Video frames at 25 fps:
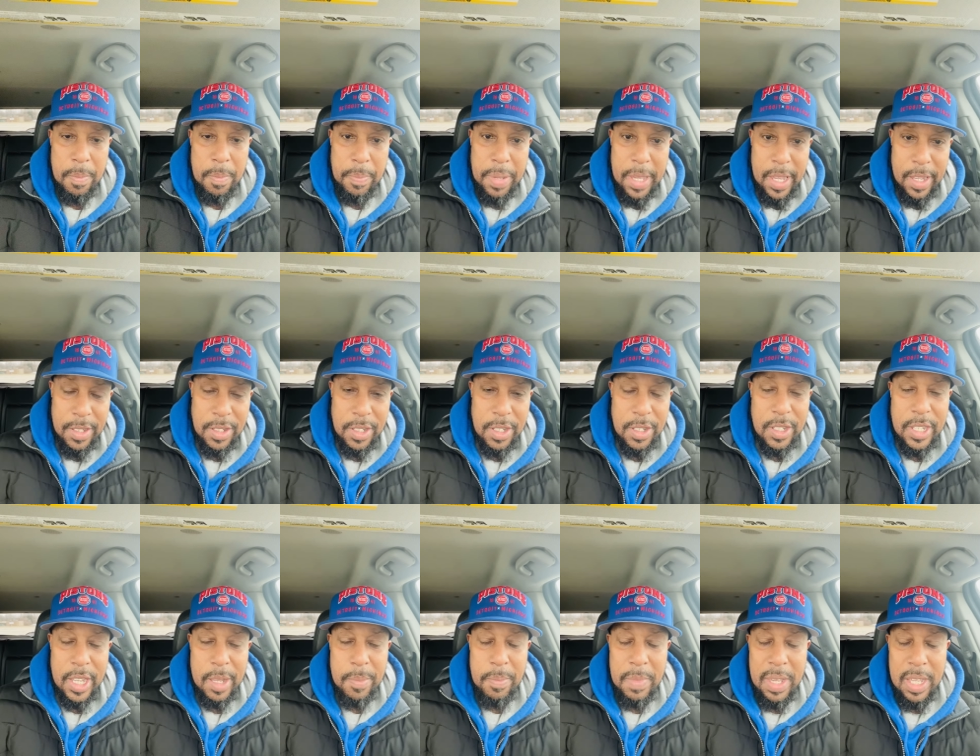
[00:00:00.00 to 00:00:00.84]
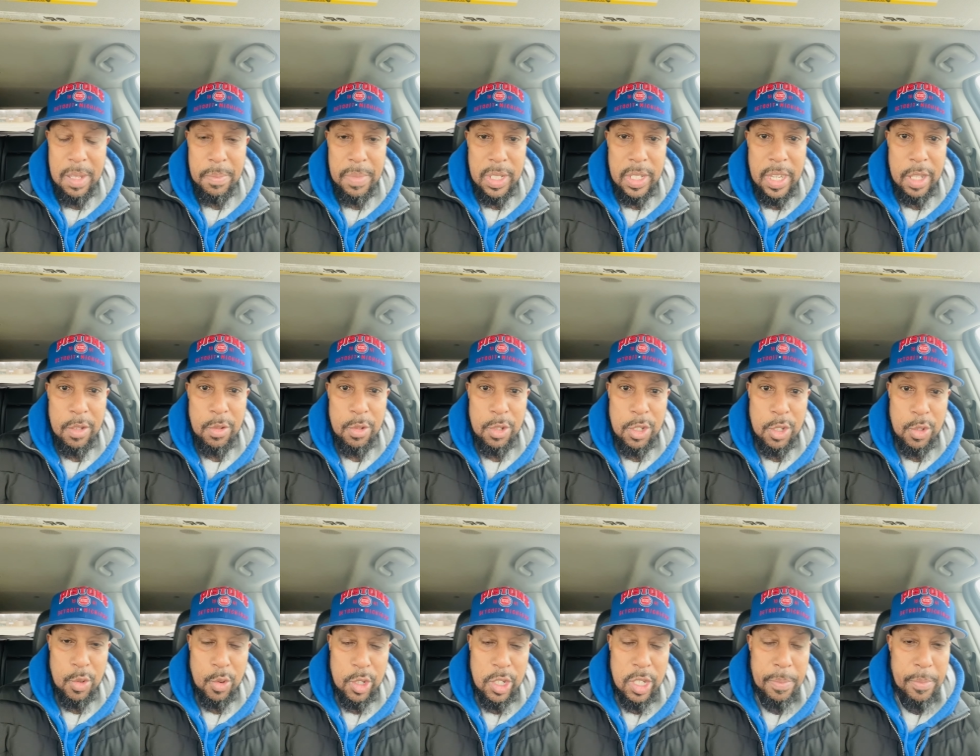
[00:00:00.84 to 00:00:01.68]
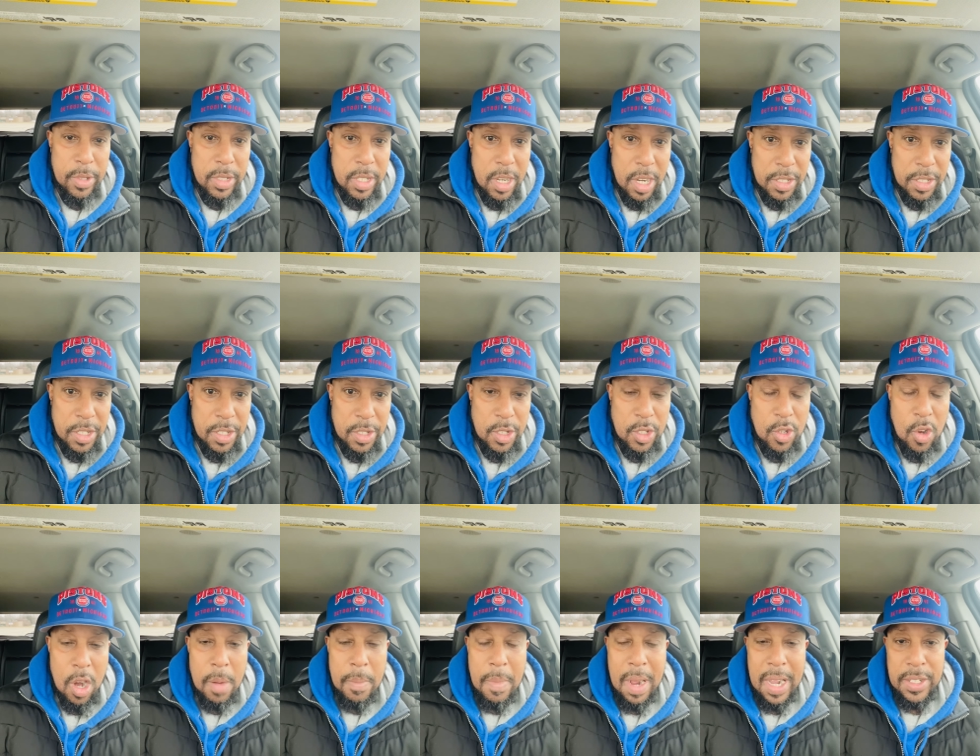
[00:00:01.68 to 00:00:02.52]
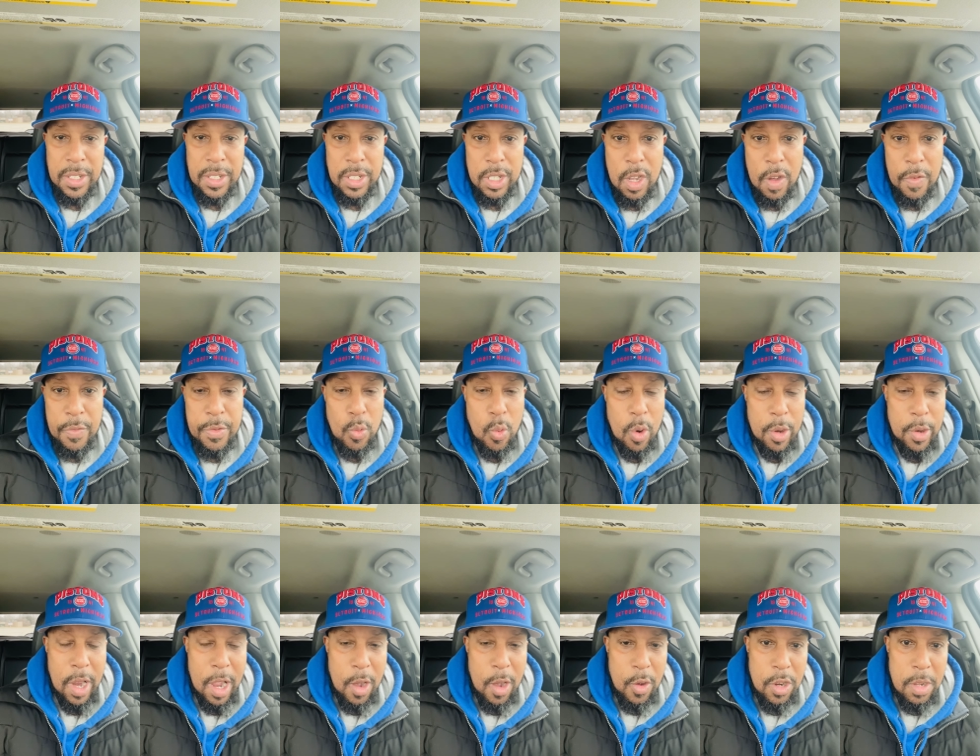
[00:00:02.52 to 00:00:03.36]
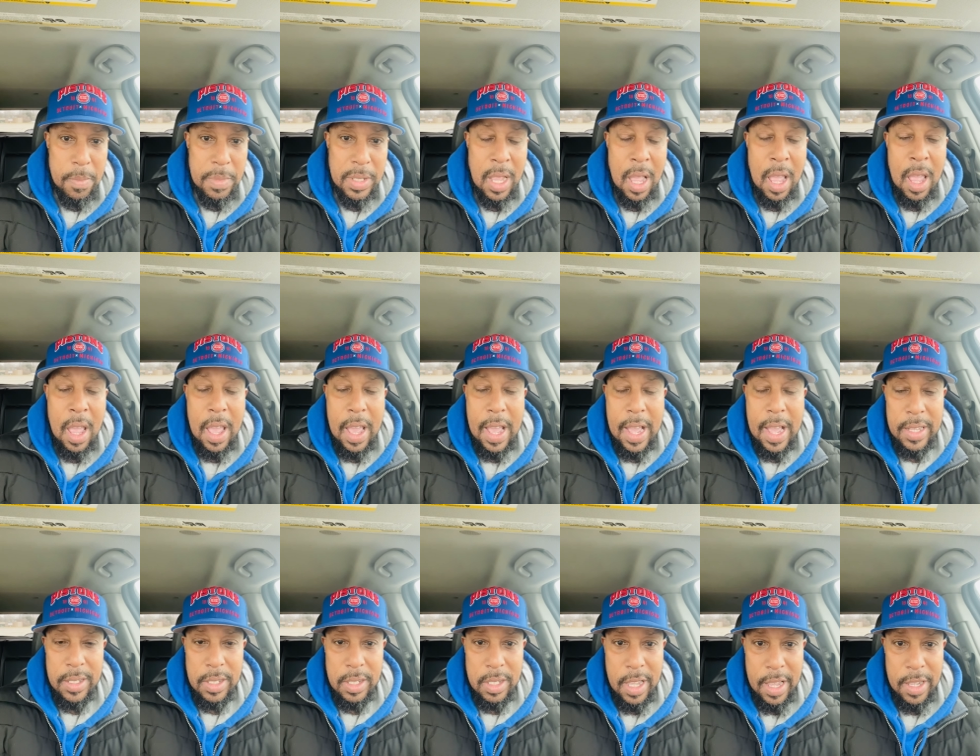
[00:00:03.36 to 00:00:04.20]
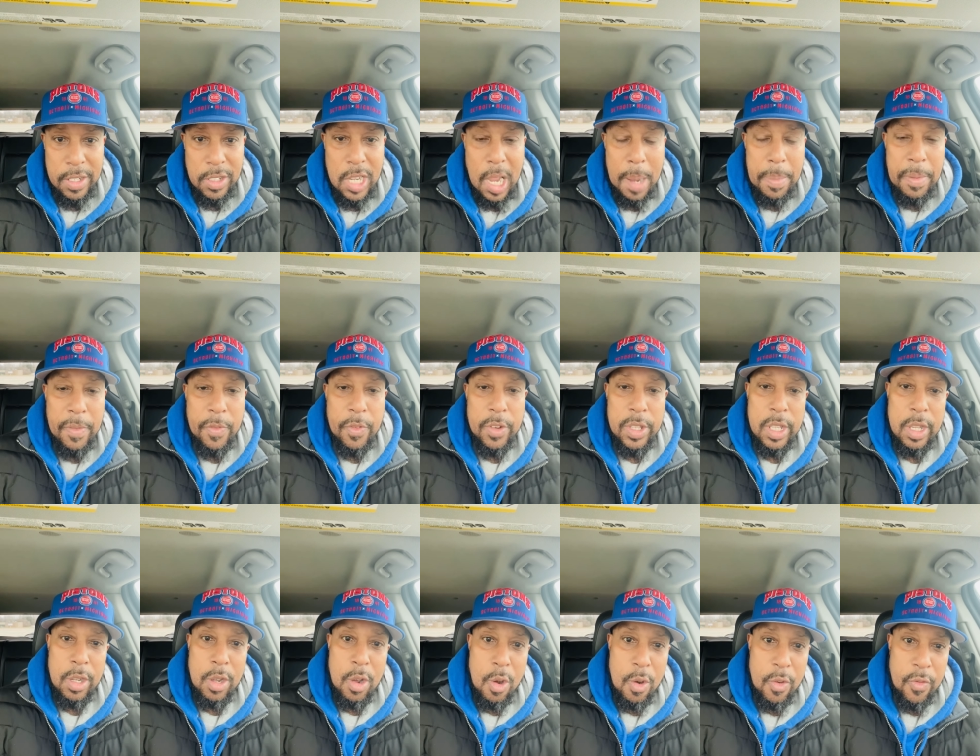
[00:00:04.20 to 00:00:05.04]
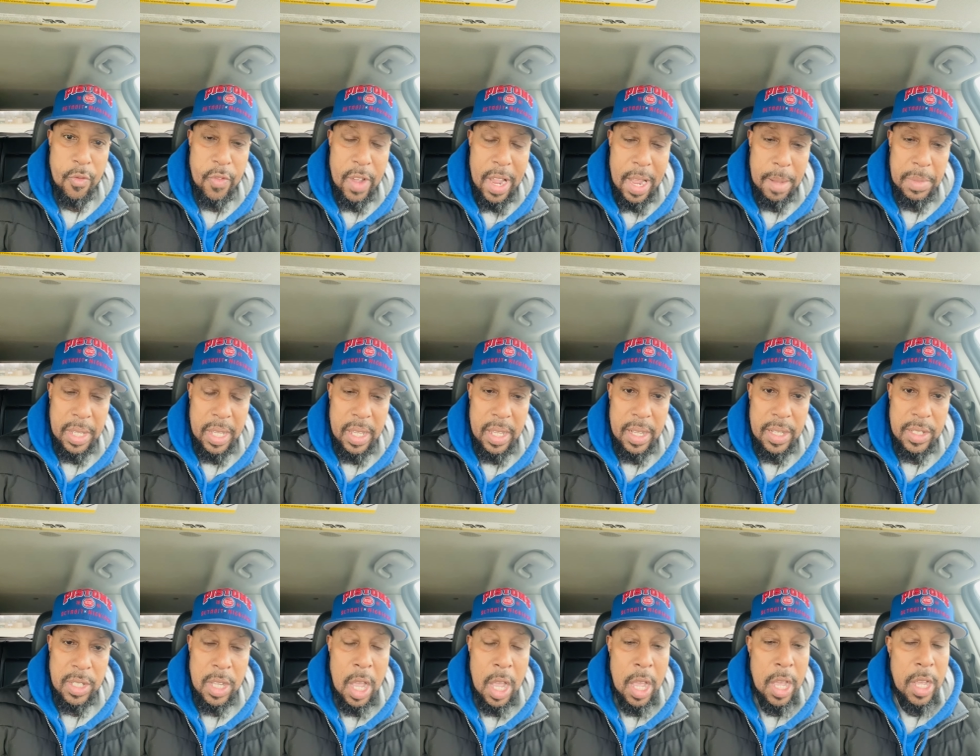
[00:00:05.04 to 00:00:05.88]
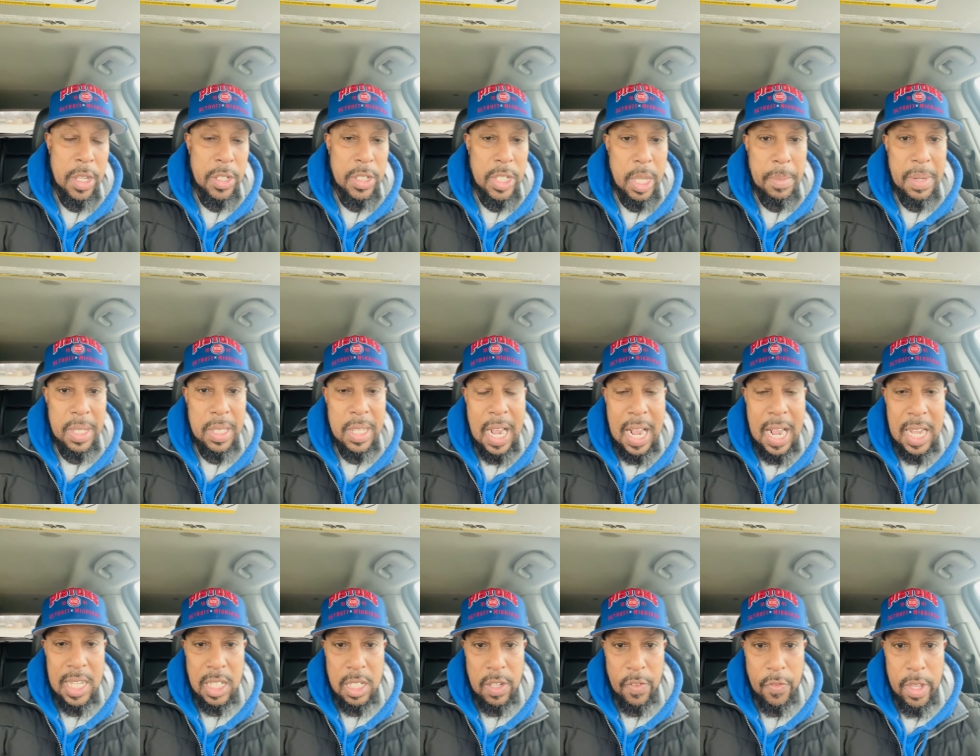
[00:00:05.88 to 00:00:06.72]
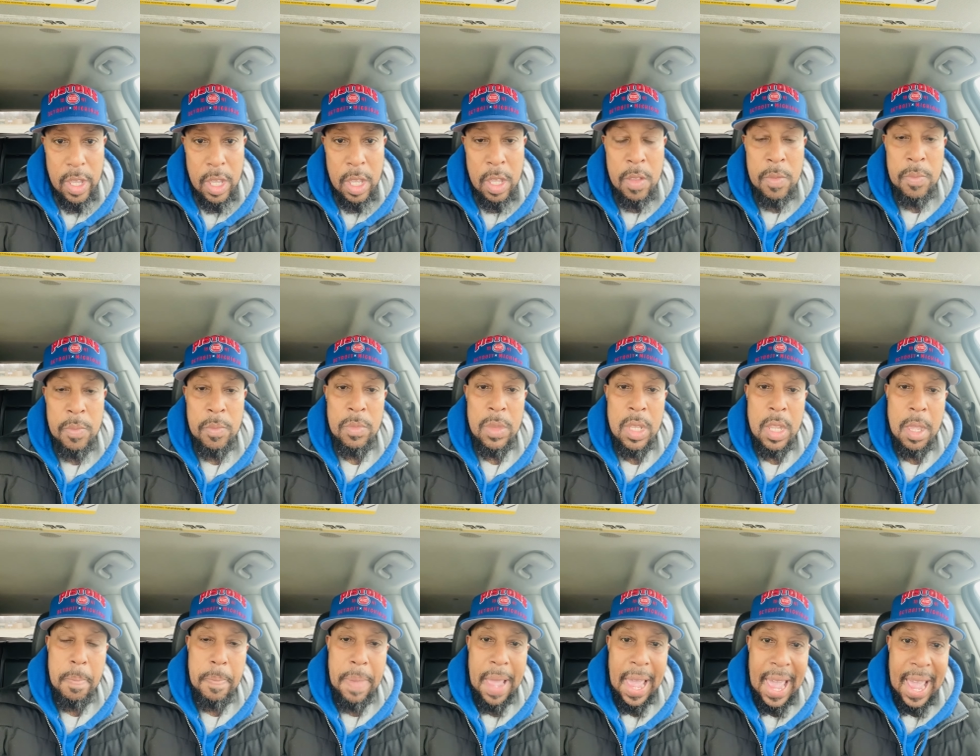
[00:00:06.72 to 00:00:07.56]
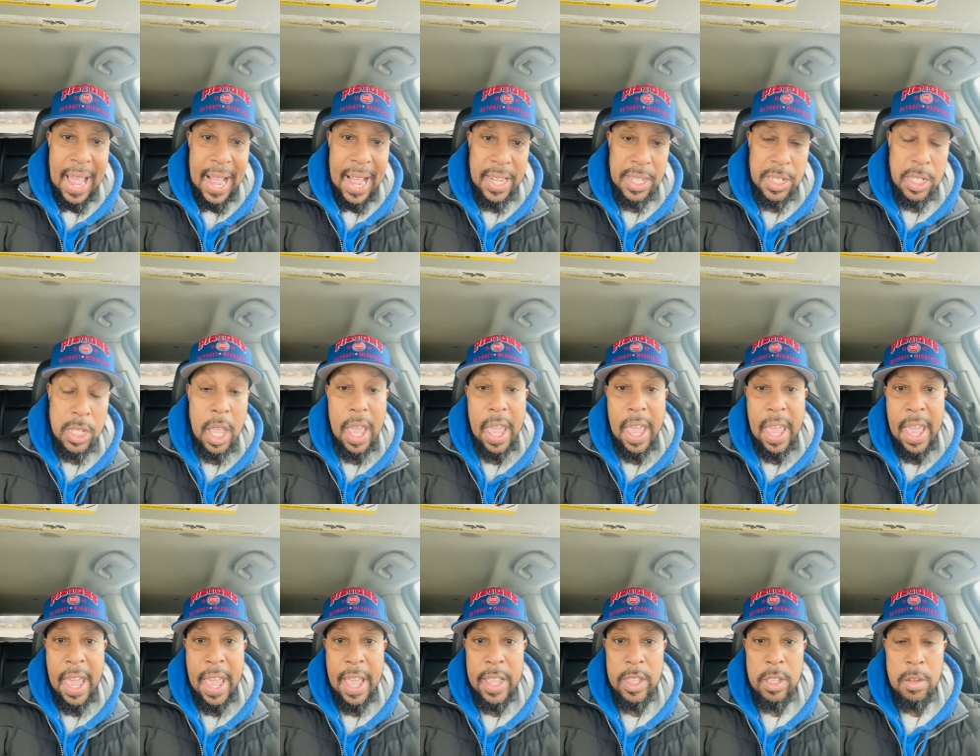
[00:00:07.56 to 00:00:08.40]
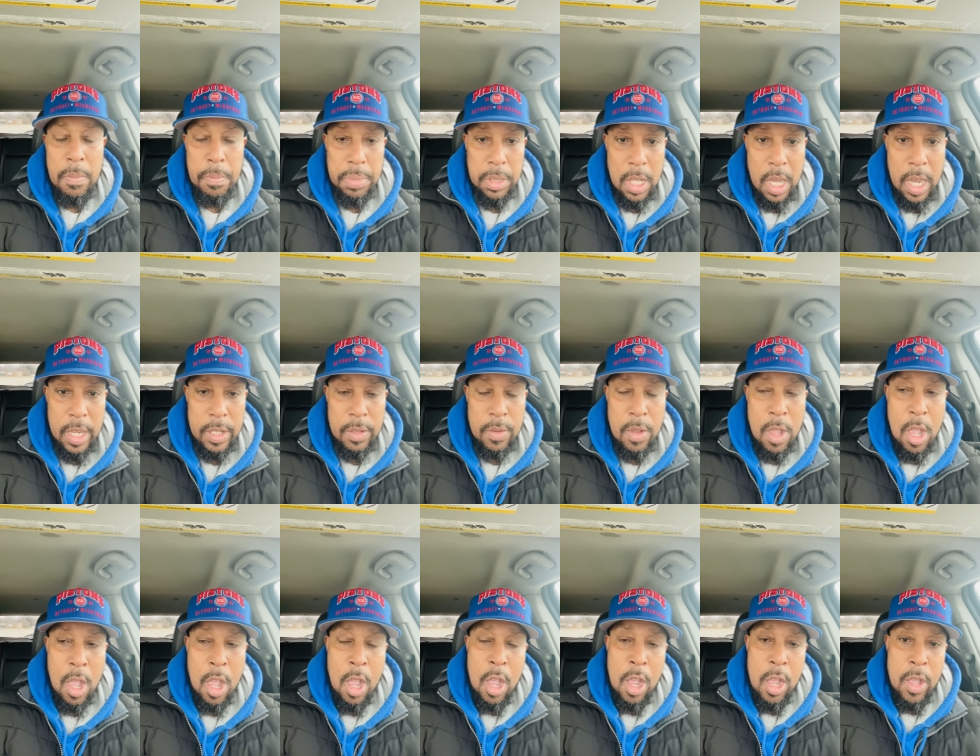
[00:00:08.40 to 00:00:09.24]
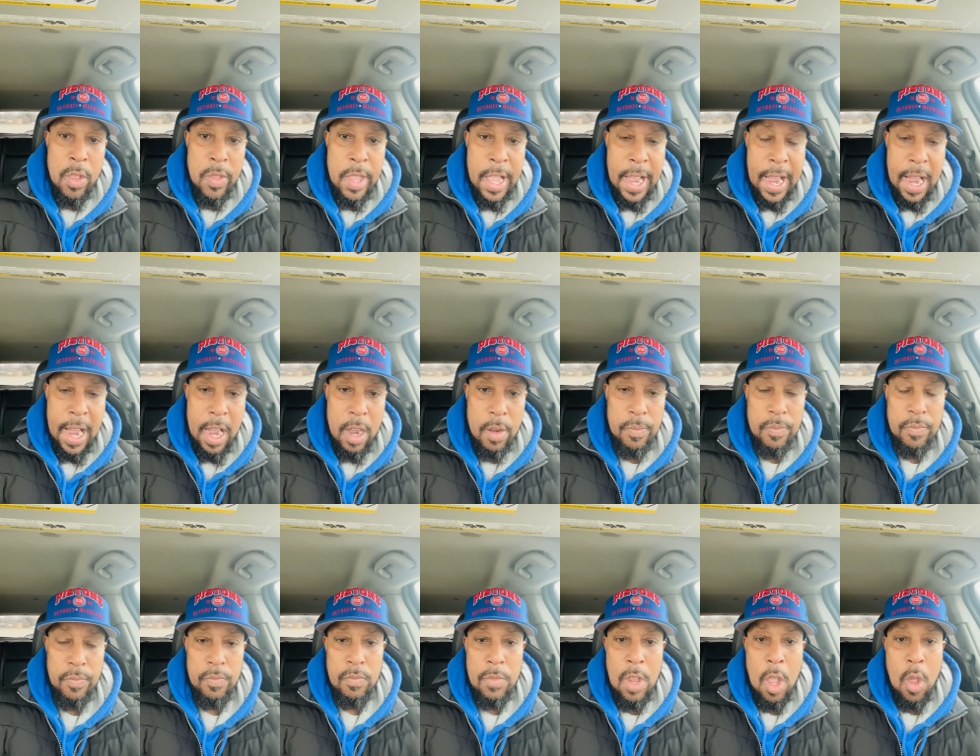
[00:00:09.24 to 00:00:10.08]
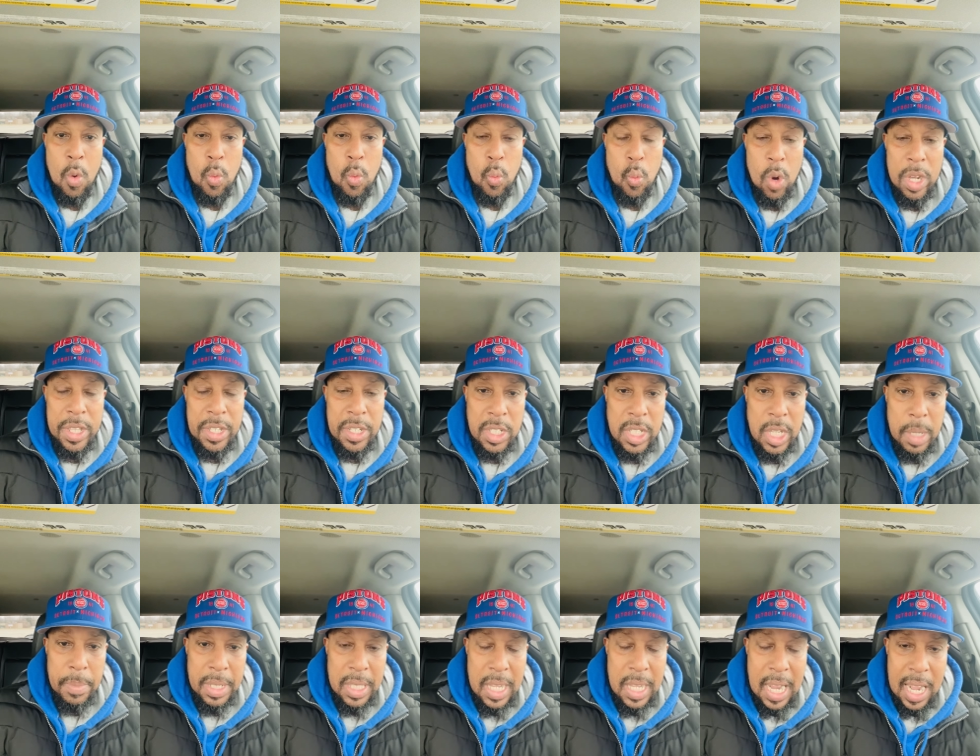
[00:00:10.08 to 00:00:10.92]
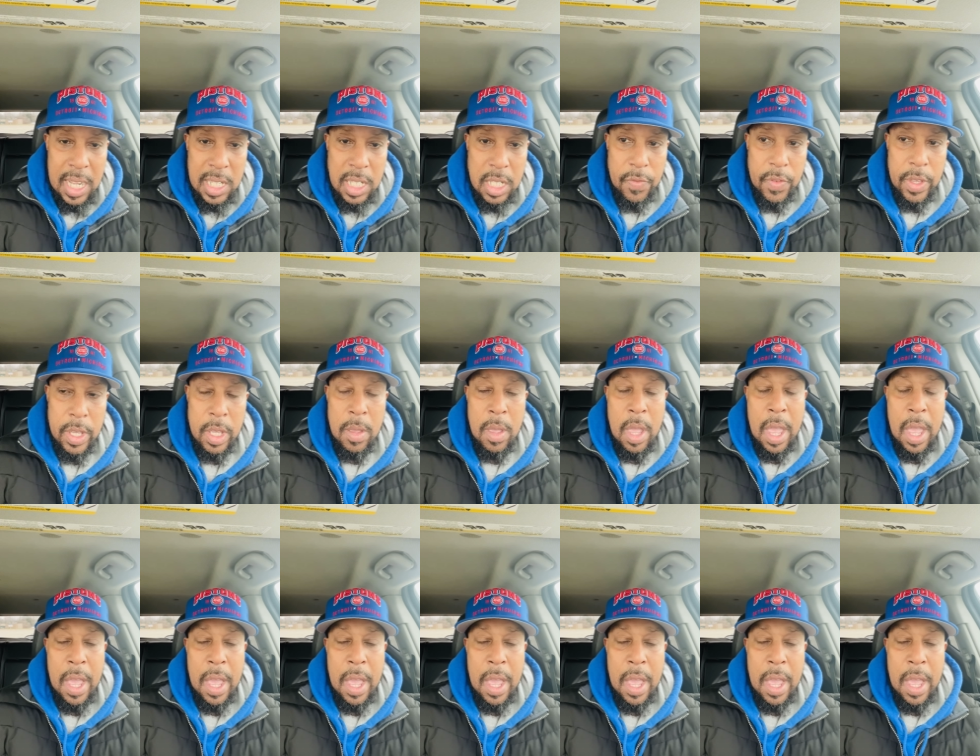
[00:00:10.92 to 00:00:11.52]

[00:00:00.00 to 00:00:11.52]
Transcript: Peace. This is a meat and potato sorcery production starring myself, The Water Alchemist, and today's topic for the occult family is demonosophy, pacts and blood. Now, what is demonosophy?